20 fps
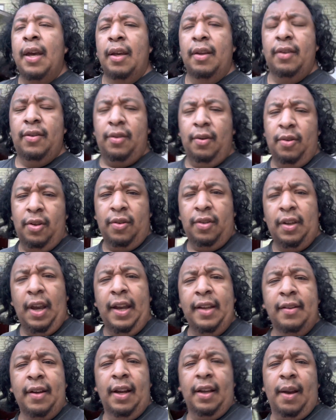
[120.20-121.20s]
so just yeah, I
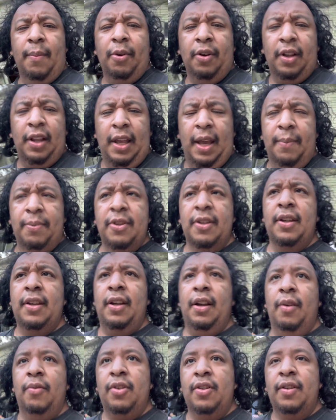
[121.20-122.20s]
just got a couple clips, you
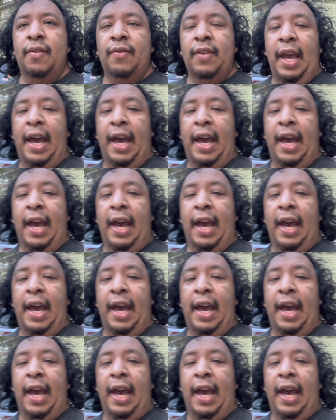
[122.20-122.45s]
know, just of the